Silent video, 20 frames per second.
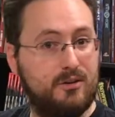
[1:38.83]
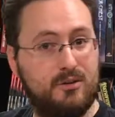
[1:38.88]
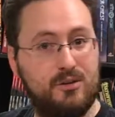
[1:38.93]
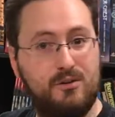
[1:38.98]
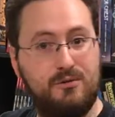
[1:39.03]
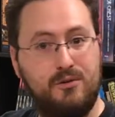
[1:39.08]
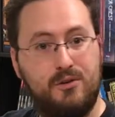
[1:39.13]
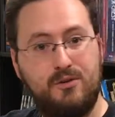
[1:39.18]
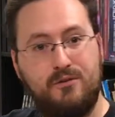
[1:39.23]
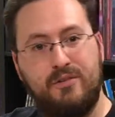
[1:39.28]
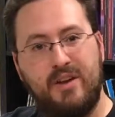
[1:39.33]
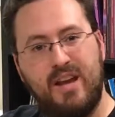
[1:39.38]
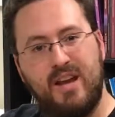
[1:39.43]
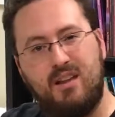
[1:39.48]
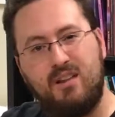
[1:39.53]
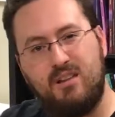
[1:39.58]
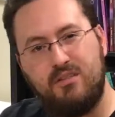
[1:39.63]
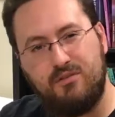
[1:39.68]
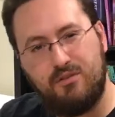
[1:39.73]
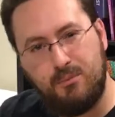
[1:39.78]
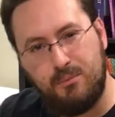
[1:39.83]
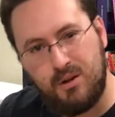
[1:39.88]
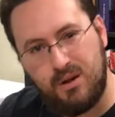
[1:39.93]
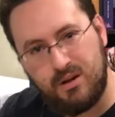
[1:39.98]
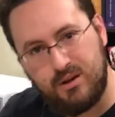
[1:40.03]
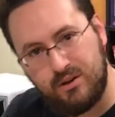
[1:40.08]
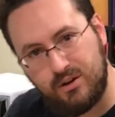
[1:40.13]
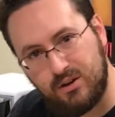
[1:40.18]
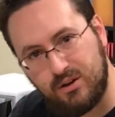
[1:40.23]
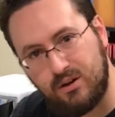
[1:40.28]
So if you're vaguely
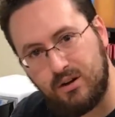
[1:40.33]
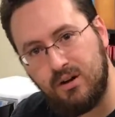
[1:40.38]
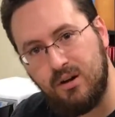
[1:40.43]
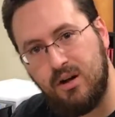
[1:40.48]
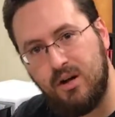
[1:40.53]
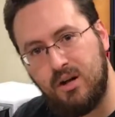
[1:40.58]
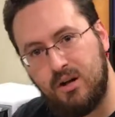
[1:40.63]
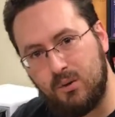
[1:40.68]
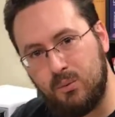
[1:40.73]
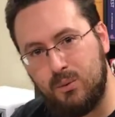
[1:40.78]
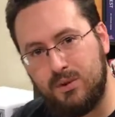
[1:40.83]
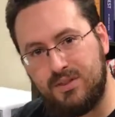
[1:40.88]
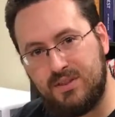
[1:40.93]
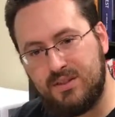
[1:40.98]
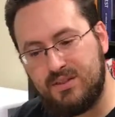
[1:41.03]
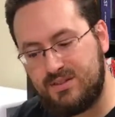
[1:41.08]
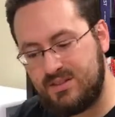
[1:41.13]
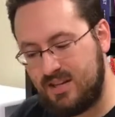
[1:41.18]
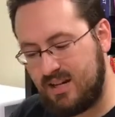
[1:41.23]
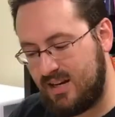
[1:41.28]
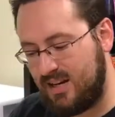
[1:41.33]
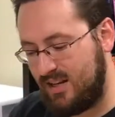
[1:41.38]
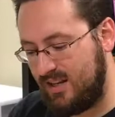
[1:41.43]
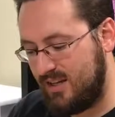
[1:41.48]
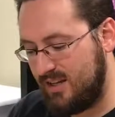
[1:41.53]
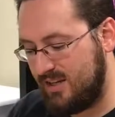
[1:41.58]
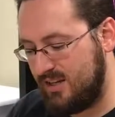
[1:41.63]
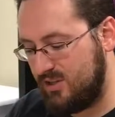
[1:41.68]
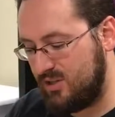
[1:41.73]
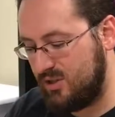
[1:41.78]
familiar with the setting,
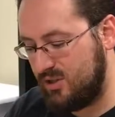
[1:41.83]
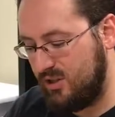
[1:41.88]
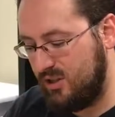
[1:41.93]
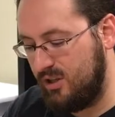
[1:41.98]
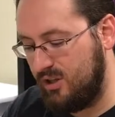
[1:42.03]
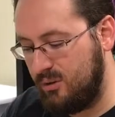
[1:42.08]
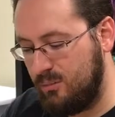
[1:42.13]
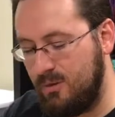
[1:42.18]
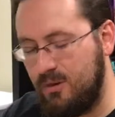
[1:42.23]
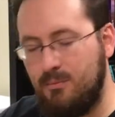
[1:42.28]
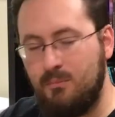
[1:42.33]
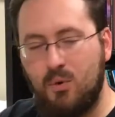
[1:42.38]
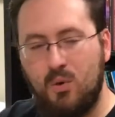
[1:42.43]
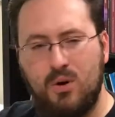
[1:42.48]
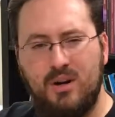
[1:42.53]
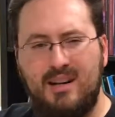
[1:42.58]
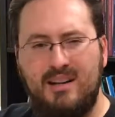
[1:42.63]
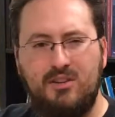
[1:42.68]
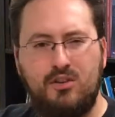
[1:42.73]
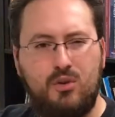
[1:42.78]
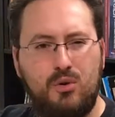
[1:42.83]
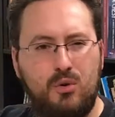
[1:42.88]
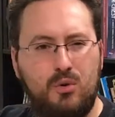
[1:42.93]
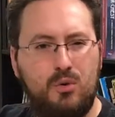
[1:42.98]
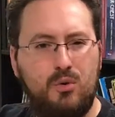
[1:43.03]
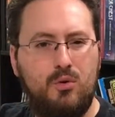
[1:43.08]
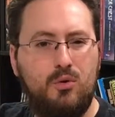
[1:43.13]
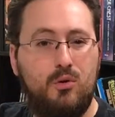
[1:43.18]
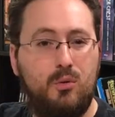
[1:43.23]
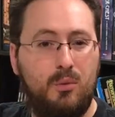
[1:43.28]
it gets you a little bit more in
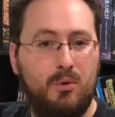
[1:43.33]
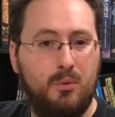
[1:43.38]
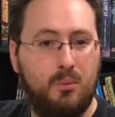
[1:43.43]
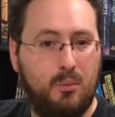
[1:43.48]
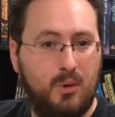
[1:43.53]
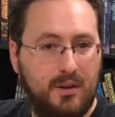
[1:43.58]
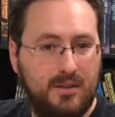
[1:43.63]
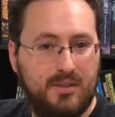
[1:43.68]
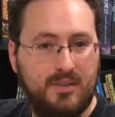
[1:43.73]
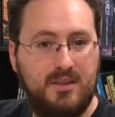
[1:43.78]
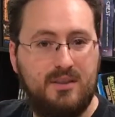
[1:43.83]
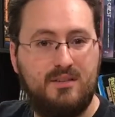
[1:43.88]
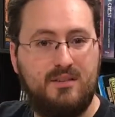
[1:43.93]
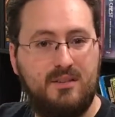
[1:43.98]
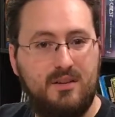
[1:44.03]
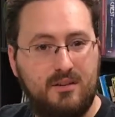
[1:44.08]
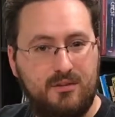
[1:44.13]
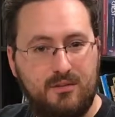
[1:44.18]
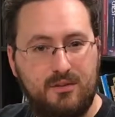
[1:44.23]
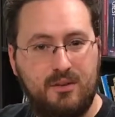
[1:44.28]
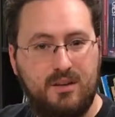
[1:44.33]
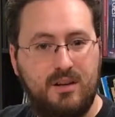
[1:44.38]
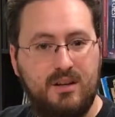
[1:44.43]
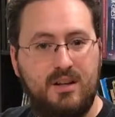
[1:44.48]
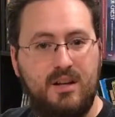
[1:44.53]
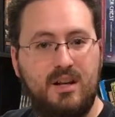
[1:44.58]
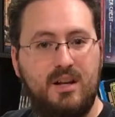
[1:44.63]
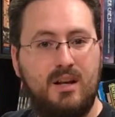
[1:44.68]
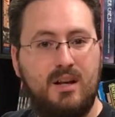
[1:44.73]
tune with what these different